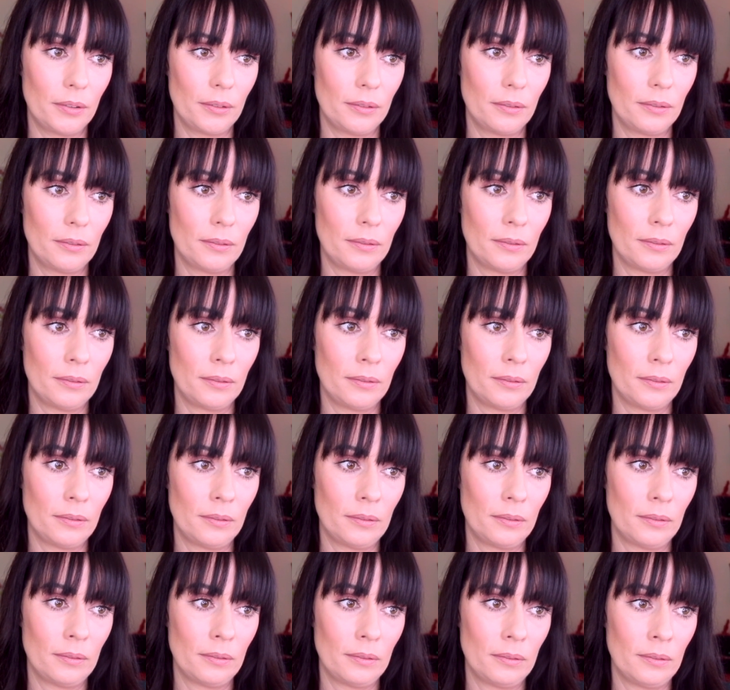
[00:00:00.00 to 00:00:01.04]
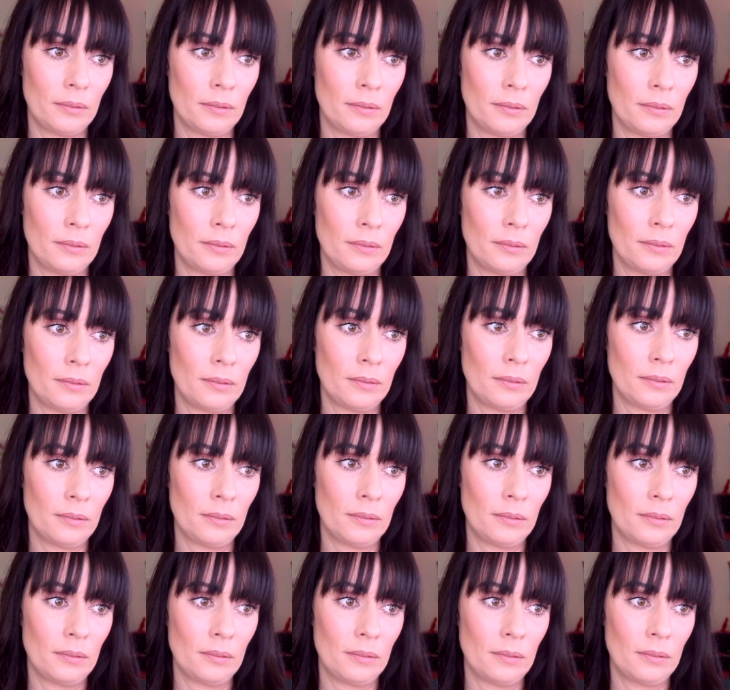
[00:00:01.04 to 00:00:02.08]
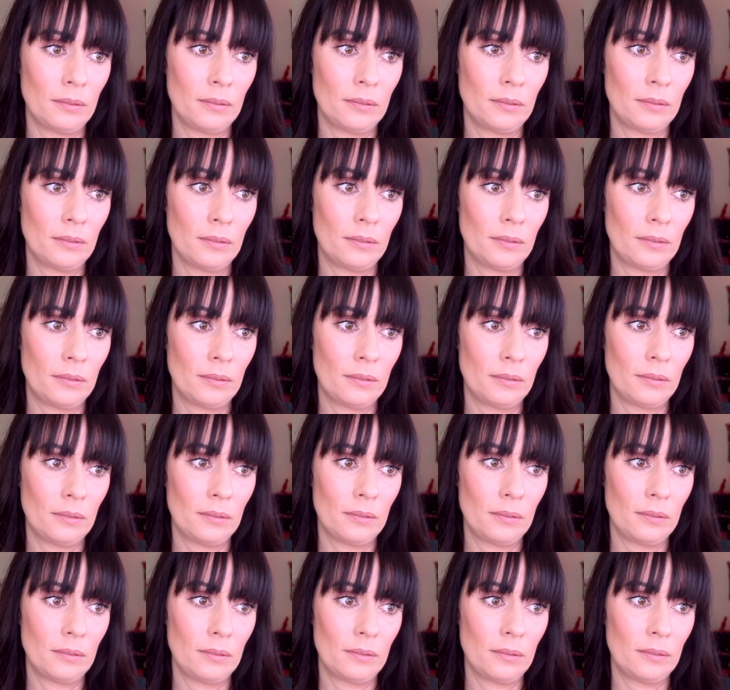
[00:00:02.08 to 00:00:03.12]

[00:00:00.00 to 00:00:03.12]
(no one is talking)